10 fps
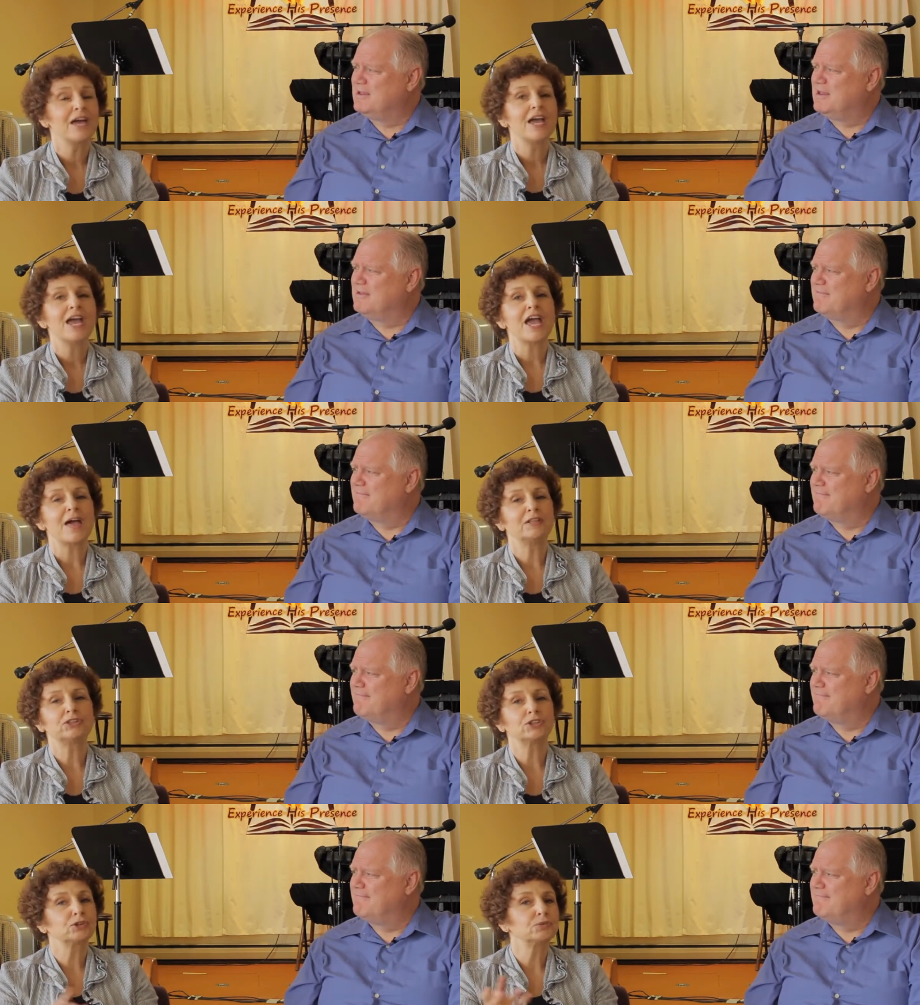Speaker 1: Yeah. And the
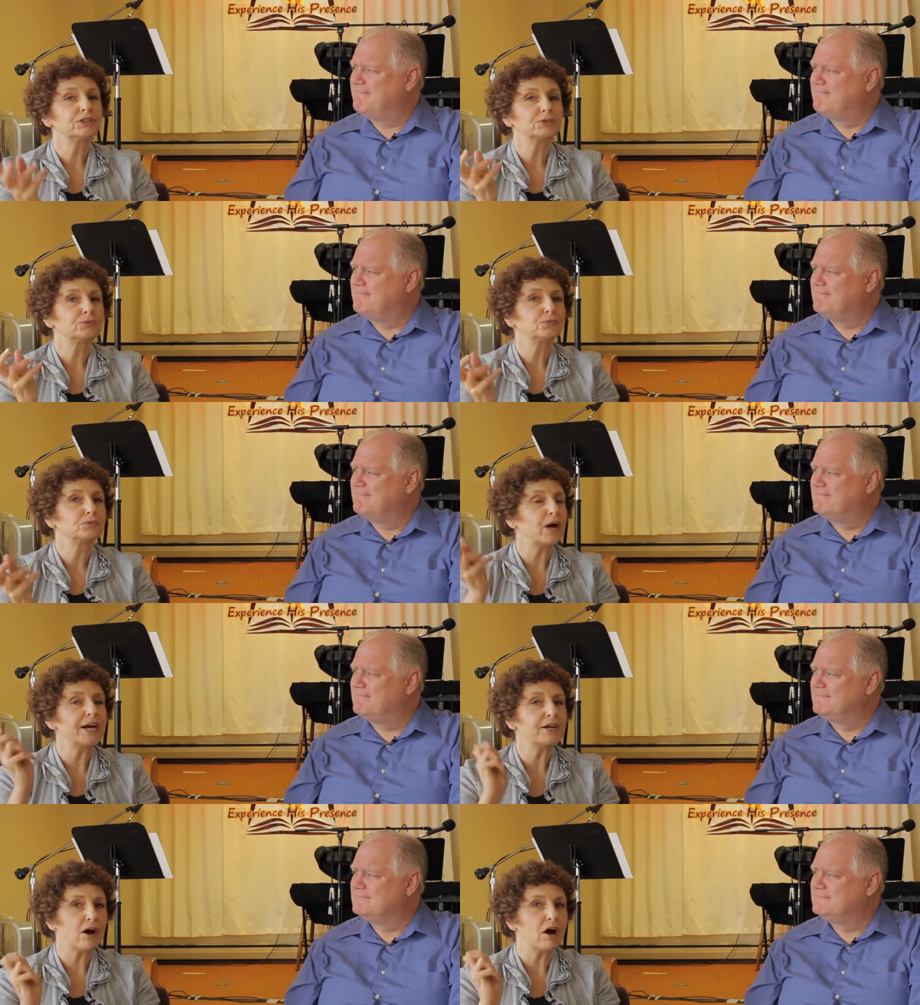church was
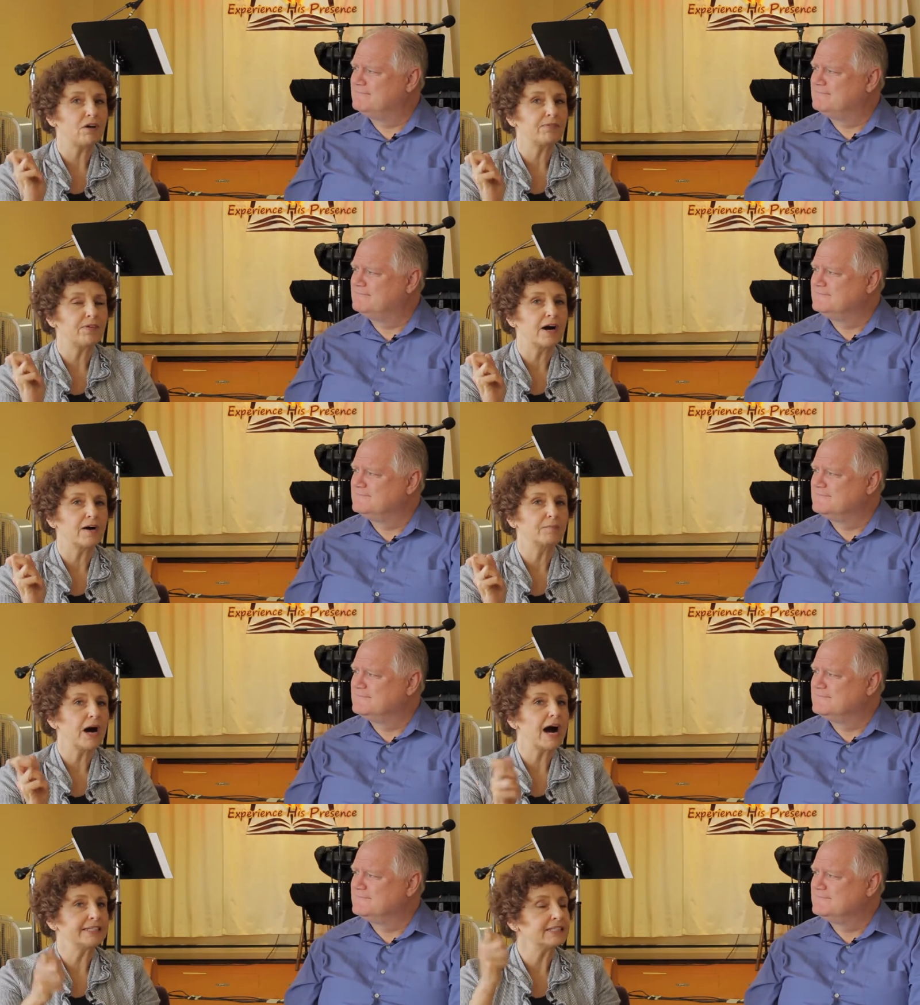right off um,
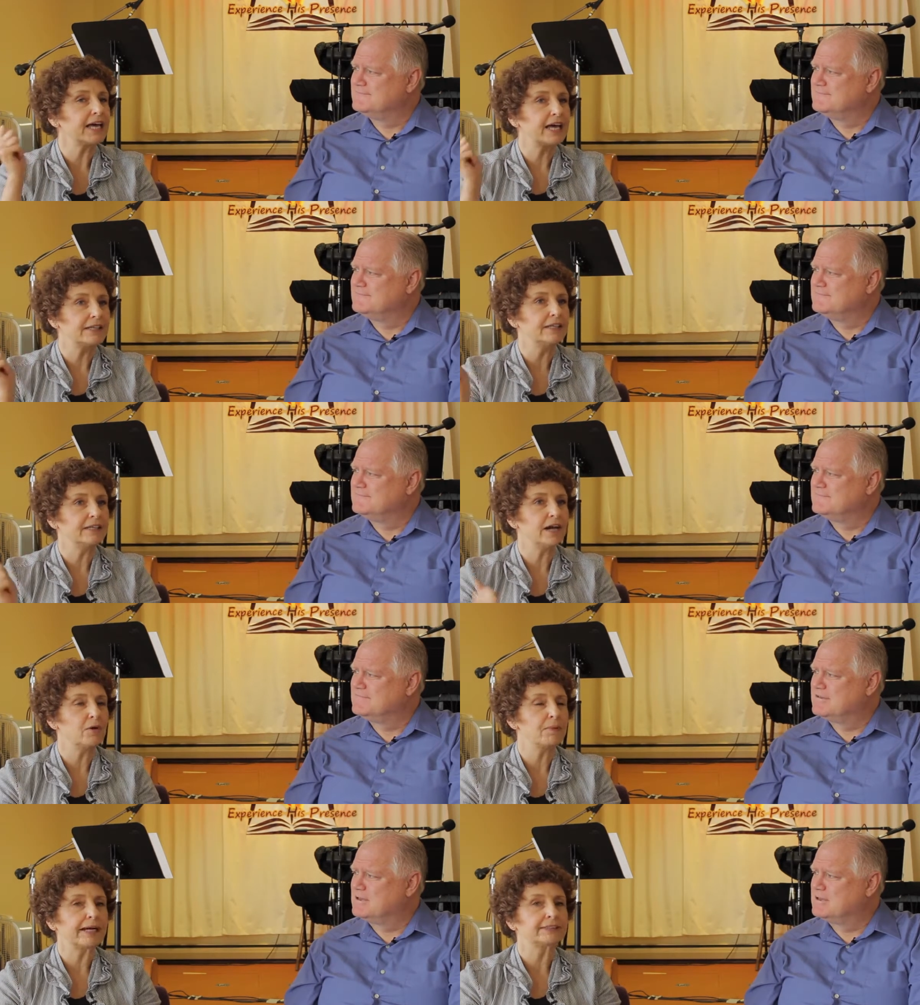I-10 in
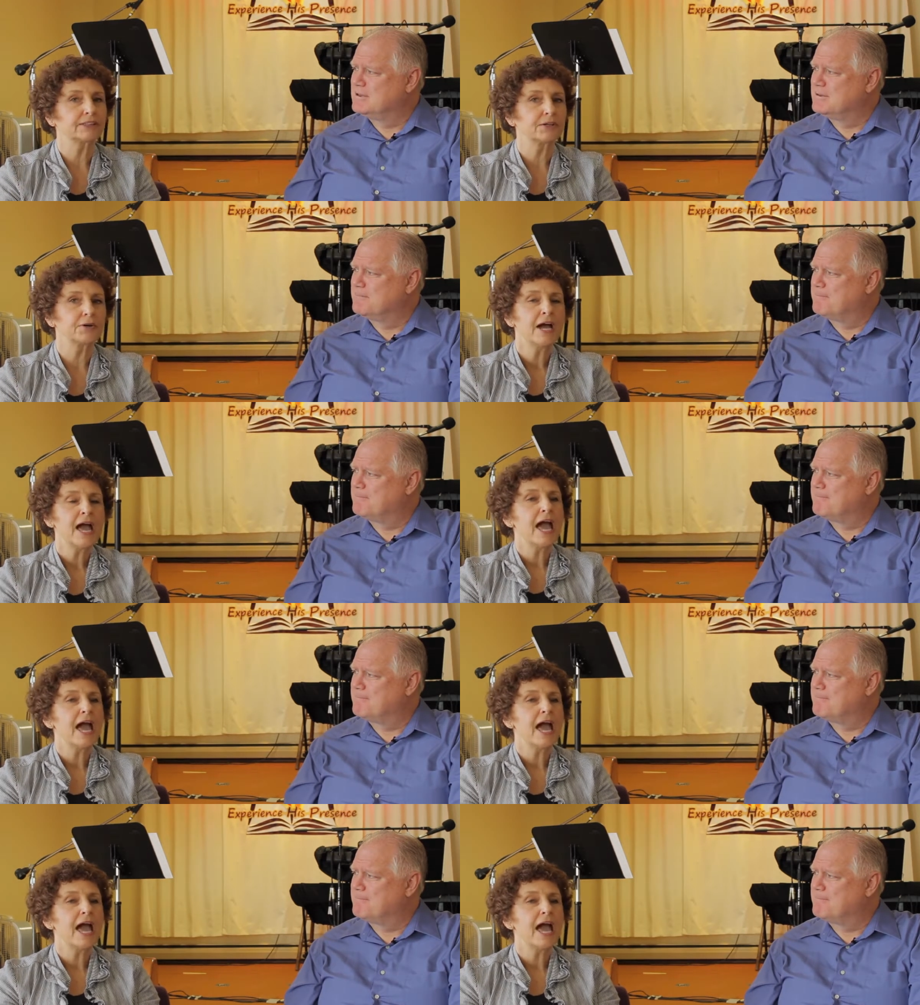El Paso,